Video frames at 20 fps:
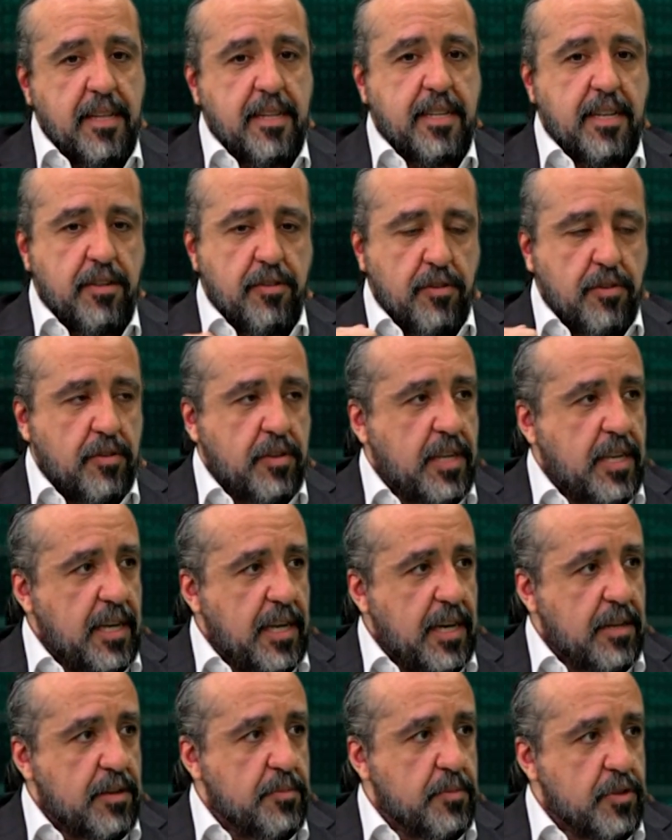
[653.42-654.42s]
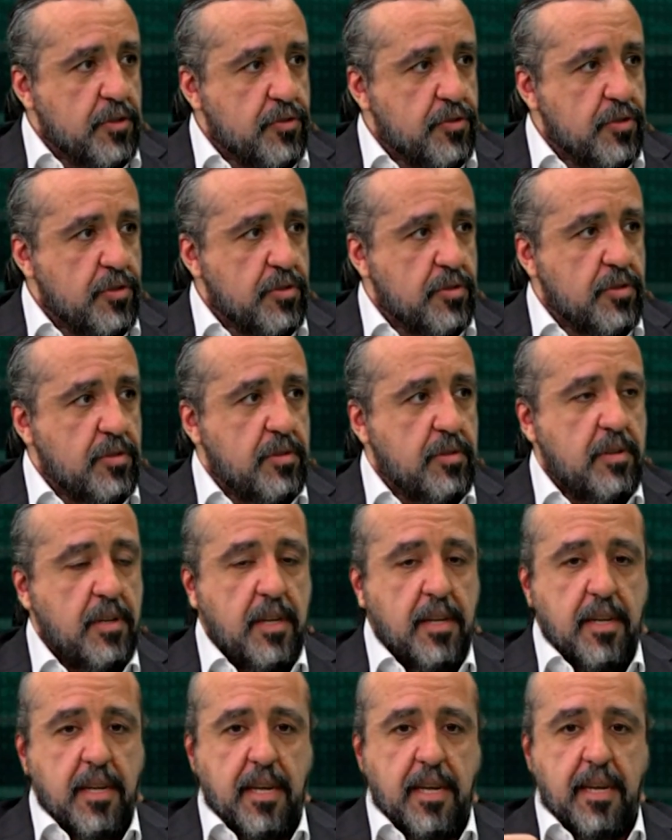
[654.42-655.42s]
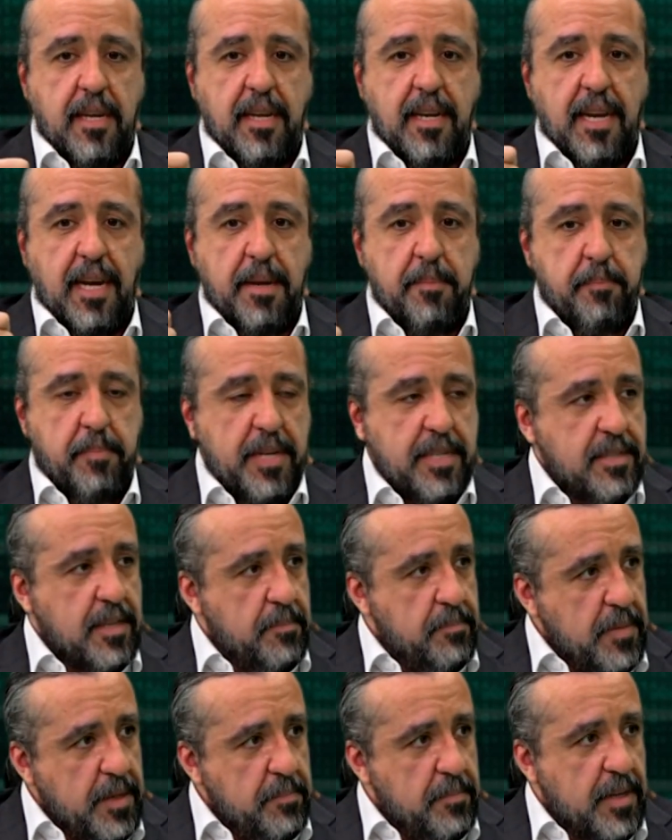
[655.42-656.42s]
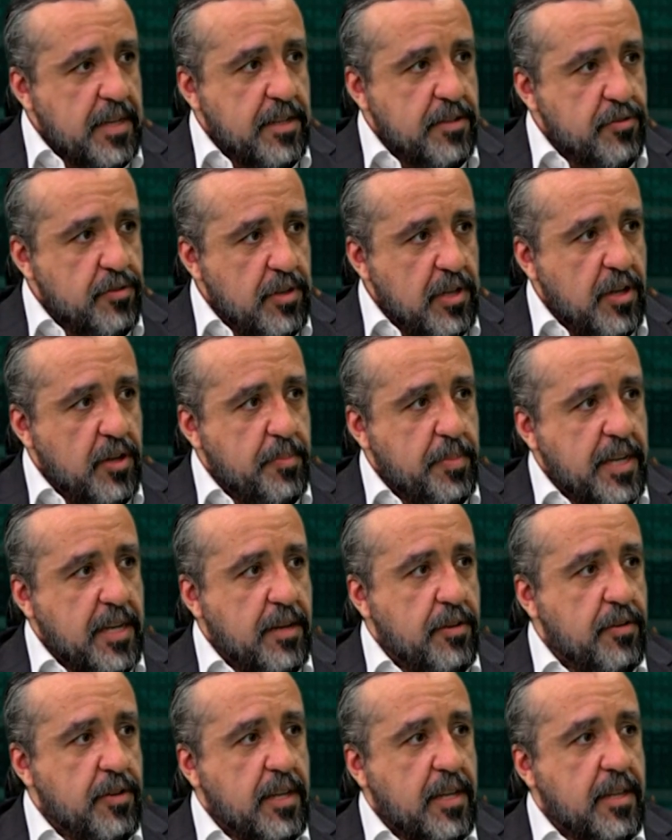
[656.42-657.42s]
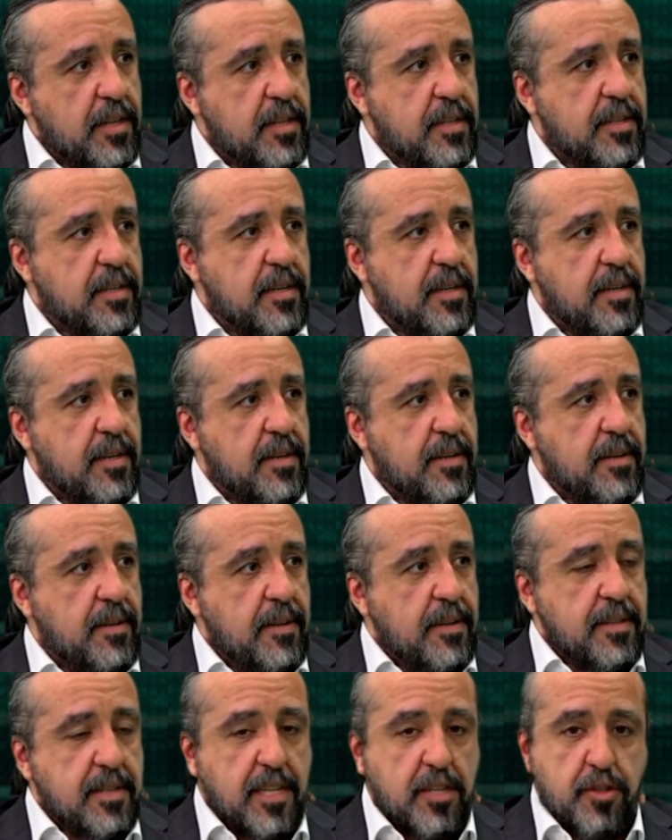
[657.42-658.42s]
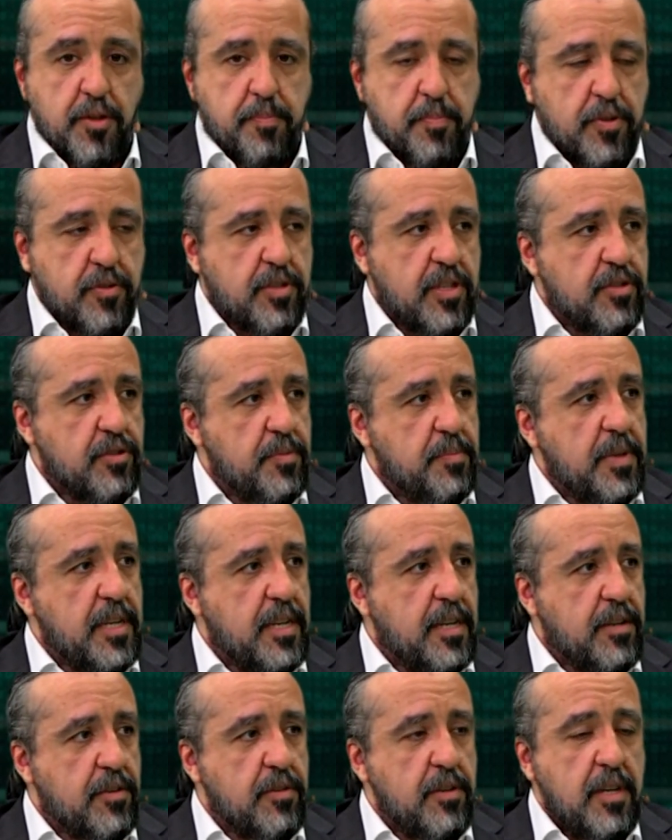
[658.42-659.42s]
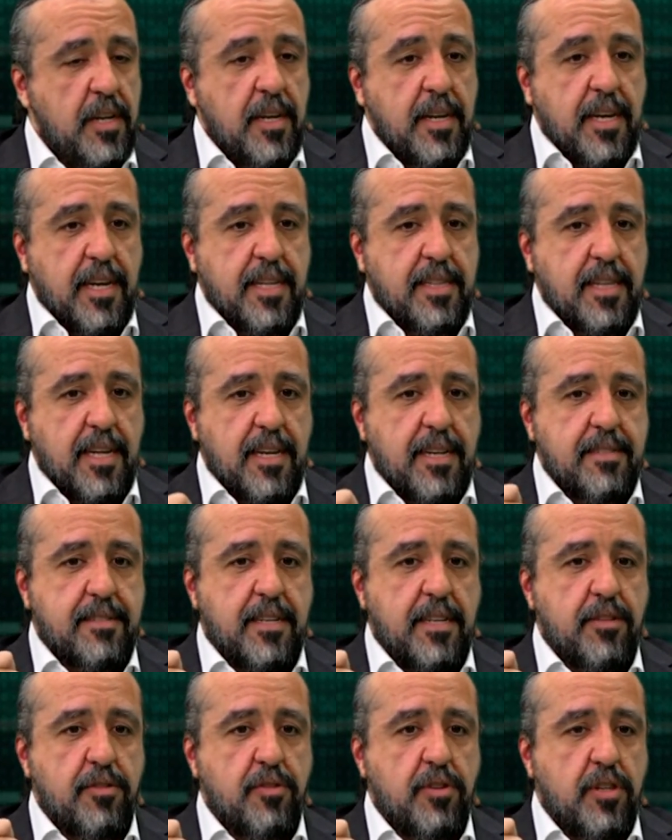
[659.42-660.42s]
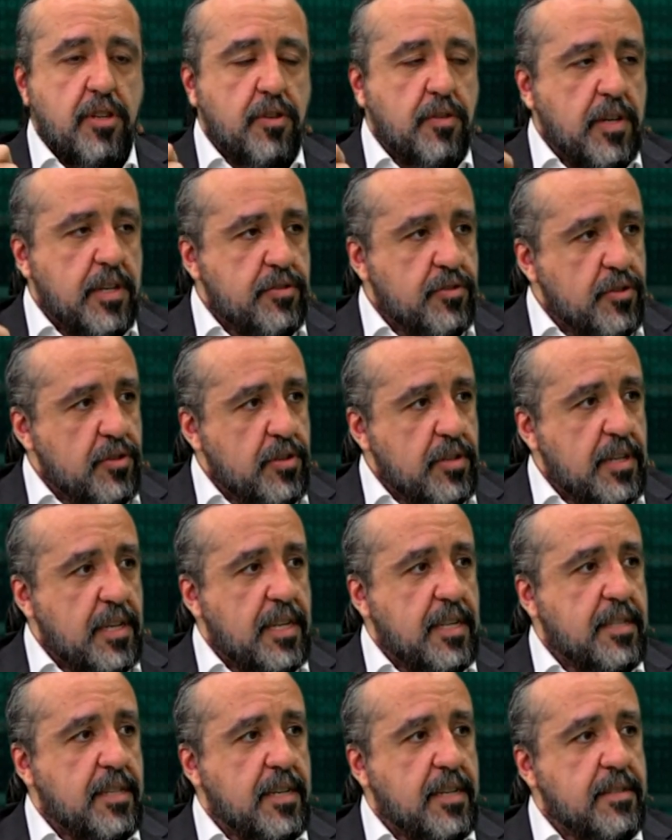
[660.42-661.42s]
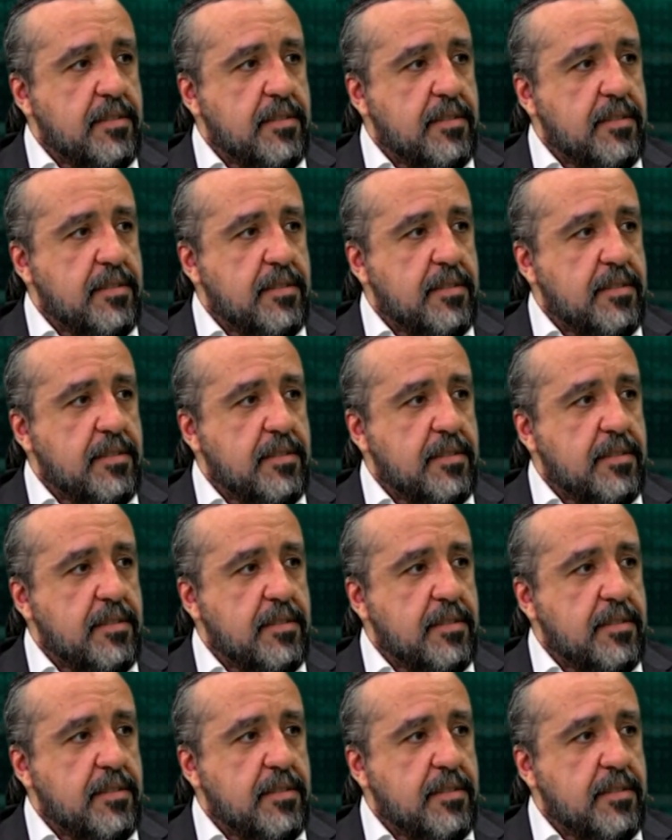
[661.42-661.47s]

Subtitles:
Technology companies as us, the companies itself, which are the ones that operate these mining processes, are doing innovations,